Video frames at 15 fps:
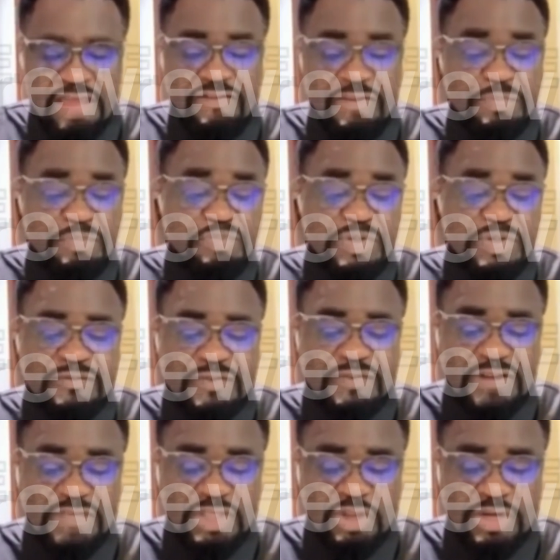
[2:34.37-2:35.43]
if the
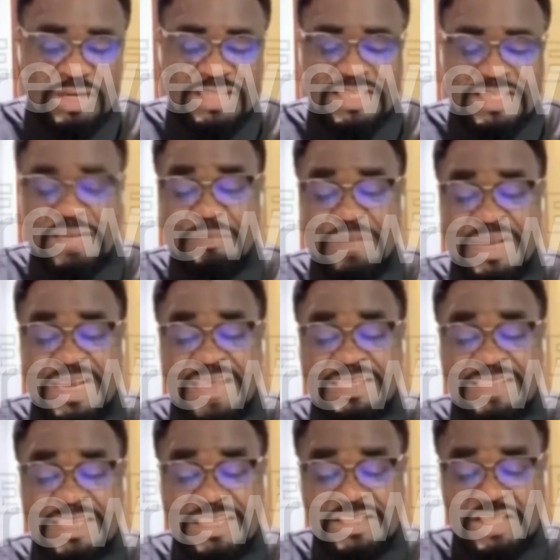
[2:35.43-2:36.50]
federation is in
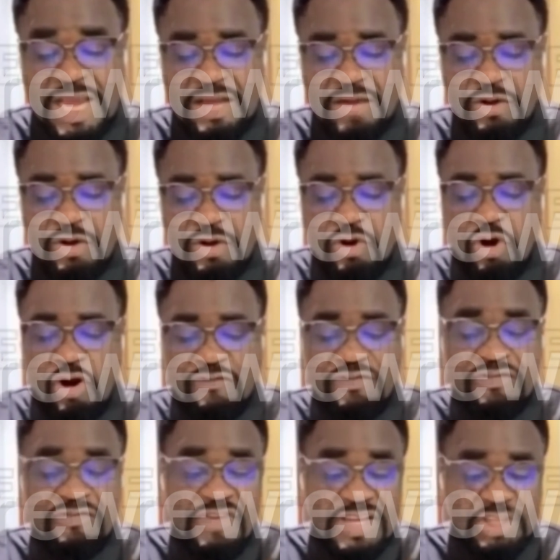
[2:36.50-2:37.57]
imminent danger of
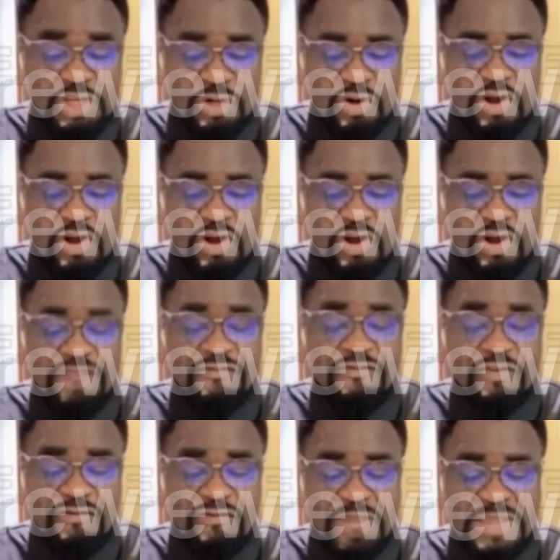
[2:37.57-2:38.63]
invasion or
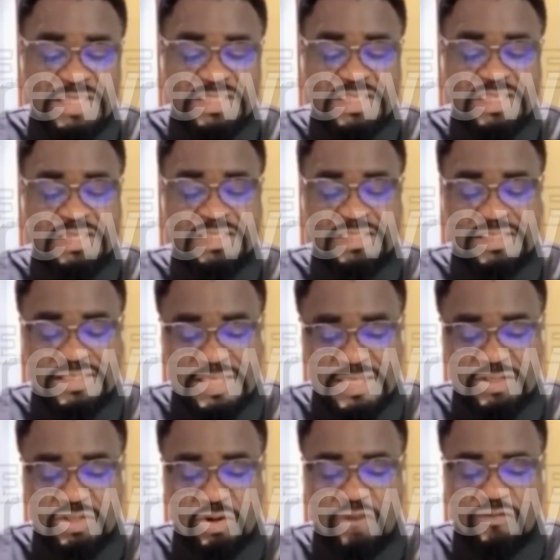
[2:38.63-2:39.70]
involvement in a
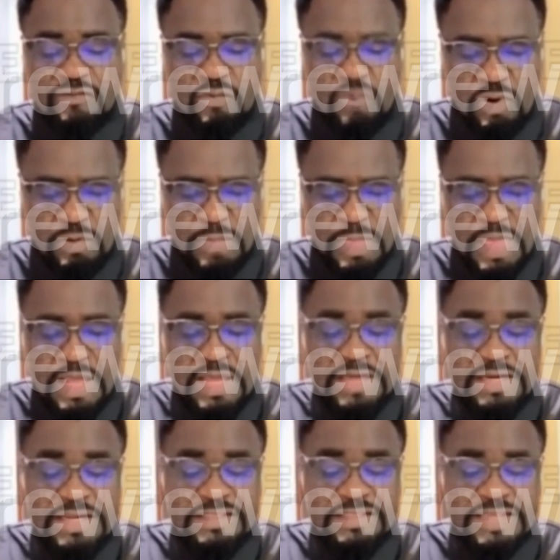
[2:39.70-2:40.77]
state of war.
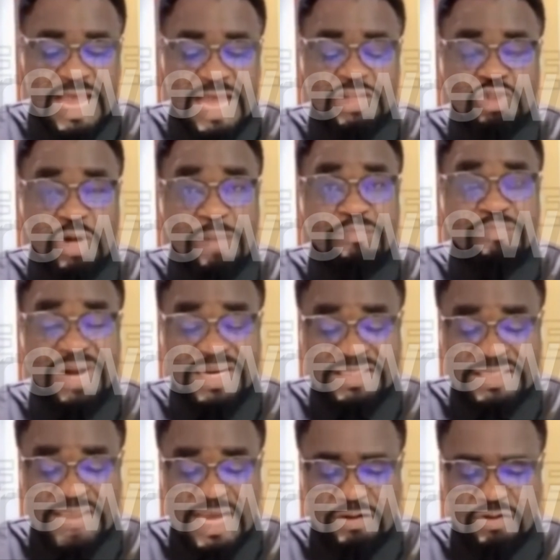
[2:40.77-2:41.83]
There's actual
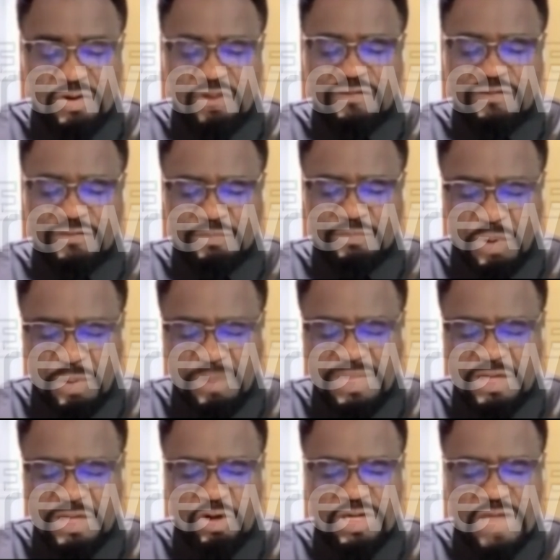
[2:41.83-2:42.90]
breakdown of public
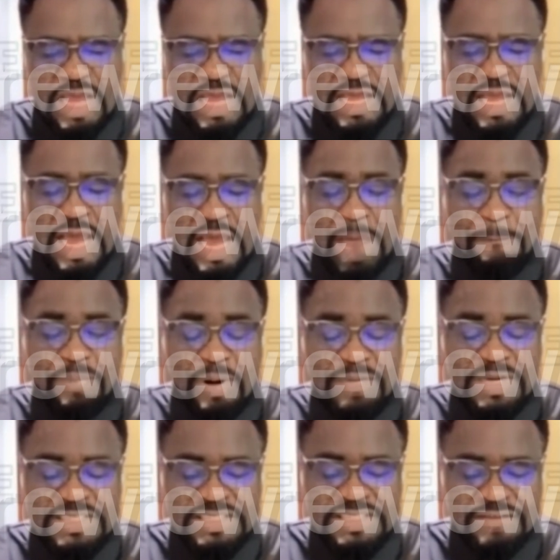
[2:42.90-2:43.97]
order and
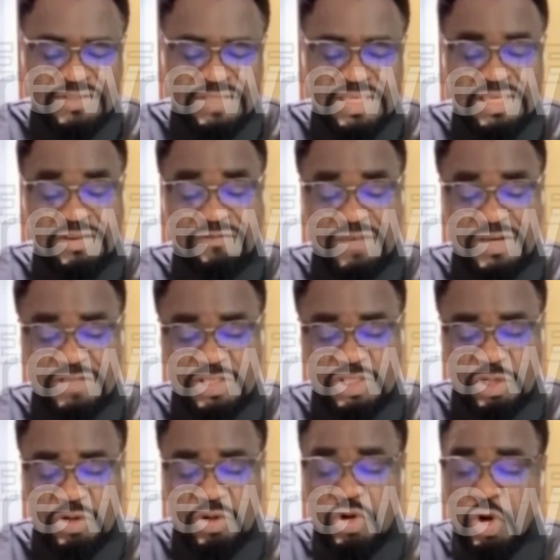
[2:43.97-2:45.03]
public safety in the
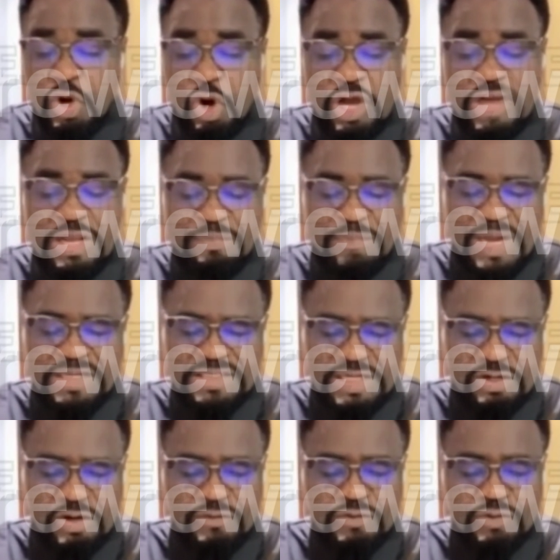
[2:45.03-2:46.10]
federation or any part
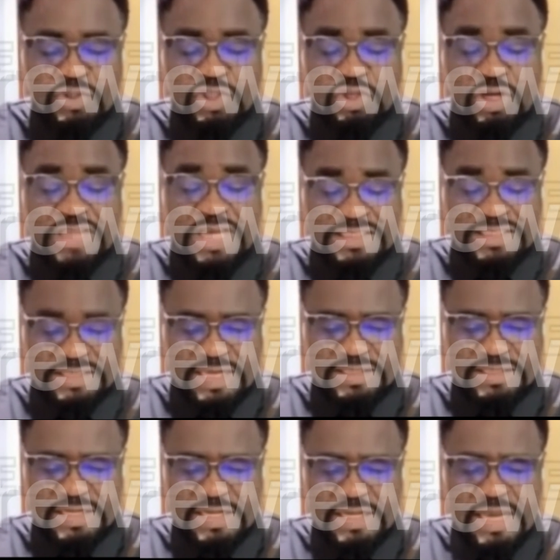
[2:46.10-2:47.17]
thereof to such
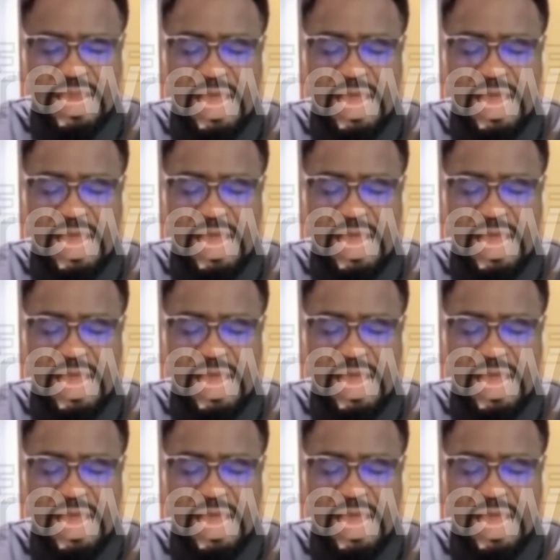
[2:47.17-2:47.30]
extent